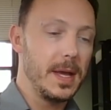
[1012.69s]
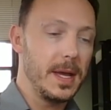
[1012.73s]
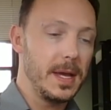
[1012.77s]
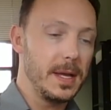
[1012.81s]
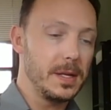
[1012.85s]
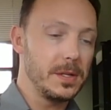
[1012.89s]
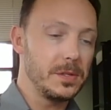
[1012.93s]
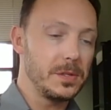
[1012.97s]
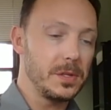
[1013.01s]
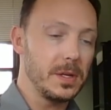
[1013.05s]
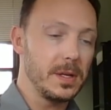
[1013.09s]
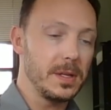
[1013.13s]

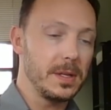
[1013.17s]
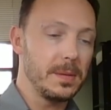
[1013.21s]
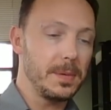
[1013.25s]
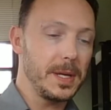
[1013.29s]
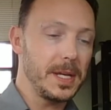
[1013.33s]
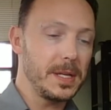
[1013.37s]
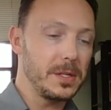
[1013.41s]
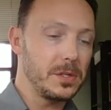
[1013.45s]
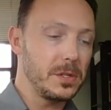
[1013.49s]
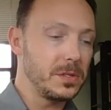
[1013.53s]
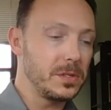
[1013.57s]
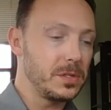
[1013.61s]
It is on the
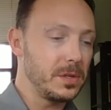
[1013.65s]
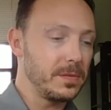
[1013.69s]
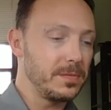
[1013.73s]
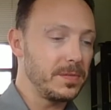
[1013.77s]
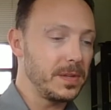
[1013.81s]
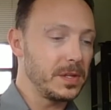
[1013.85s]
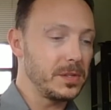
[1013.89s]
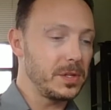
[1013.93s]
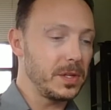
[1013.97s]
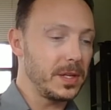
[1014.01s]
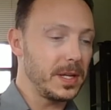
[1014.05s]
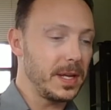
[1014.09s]
basis of
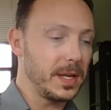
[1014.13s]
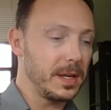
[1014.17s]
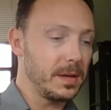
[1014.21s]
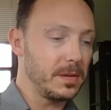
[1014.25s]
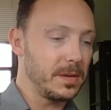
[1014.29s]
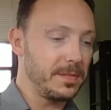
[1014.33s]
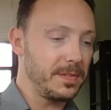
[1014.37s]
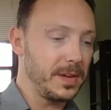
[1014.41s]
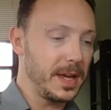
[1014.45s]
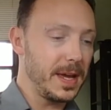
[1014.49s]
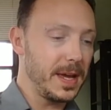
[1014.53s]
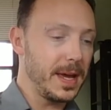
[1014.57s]
this
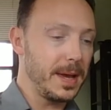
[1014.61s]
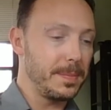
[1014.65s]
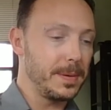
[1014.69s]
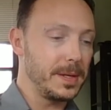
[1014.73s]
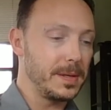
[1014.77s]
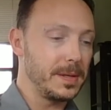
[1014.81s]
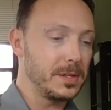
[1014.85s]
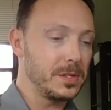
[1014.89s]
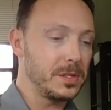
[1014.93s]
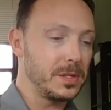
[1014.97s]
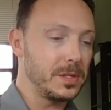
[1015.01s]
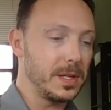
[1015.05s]
account of
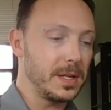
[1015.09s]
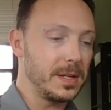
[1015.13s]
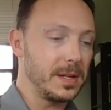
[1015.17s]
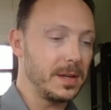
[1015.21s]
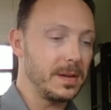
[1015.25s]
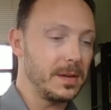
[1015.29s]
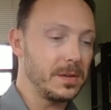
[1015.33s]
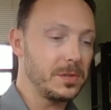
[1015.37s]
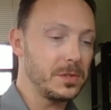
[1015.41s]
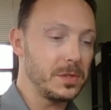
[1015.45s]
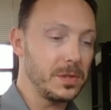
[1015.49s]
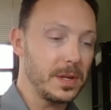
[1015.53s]
happiness that
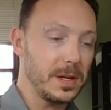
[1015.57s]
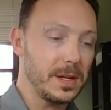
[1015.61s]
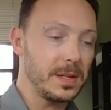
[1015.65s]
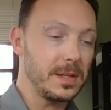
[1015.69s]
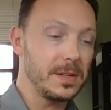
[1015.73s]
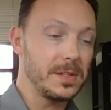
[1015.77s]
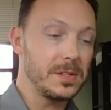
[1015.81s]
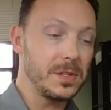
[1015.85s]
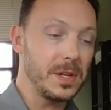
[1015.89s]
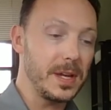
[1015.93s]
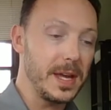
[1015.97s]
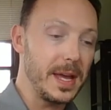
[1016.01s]

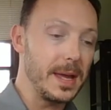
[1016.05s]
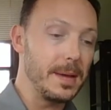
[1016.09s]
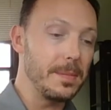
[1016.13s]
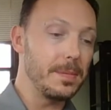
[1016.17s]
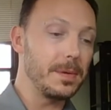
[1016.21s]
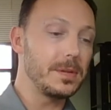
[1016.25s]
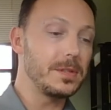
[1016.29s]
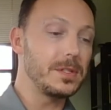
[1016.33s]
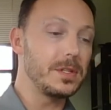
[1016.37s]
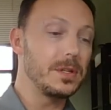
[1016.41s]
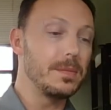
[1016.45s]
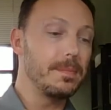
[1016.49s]
Aristotle is
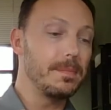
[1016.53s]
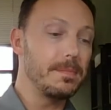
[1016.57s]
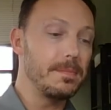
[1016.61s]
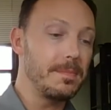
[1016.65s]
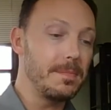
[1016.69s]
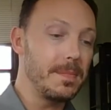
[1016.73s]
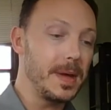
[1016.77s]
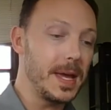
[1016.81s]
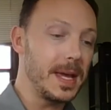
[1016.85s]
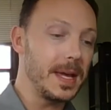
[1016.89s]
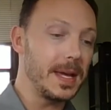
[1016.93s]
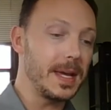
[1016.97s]
able to
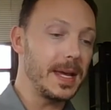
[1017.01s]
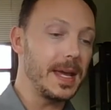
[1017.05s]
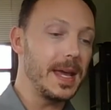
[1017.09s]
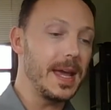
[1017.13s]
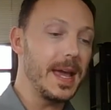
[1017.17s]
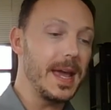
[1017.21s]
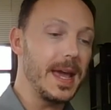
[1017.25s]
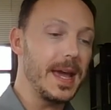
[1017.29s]
make